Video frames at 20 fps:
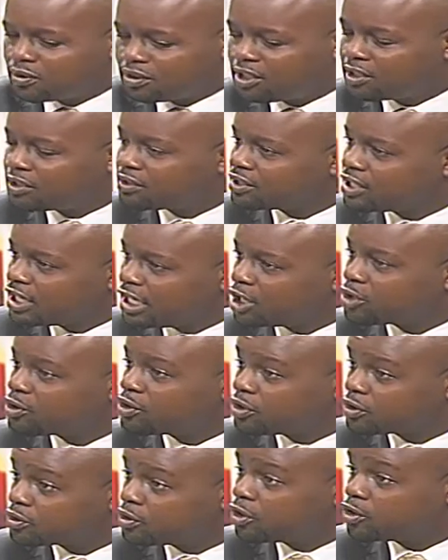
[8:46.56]
this election
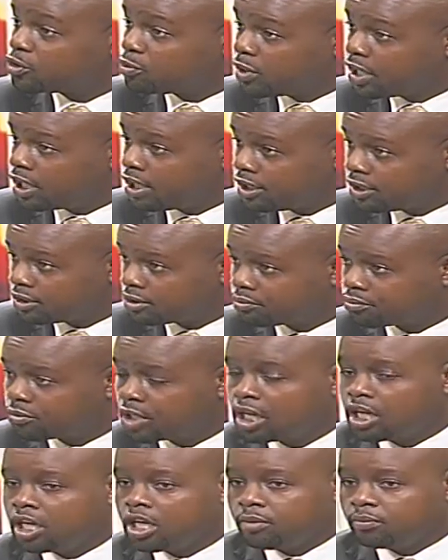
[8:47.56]
is going to be held.
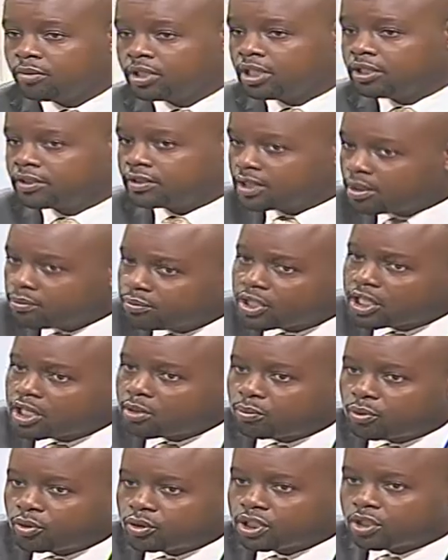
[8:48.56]
But there is something
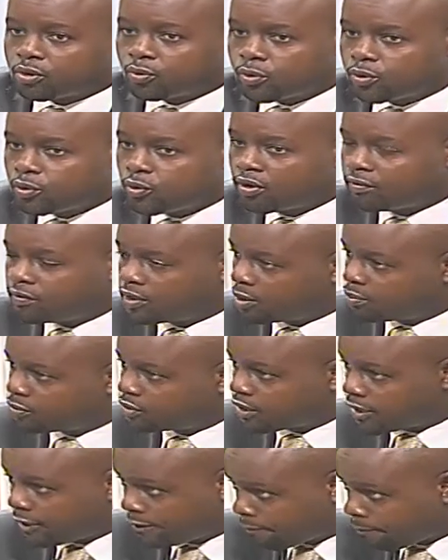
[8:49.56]
important which we have kept
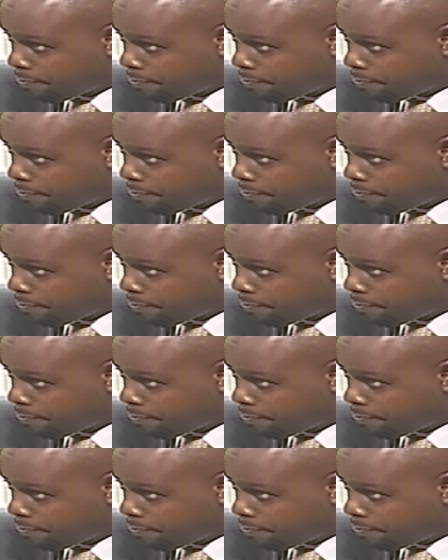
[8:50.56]
saying.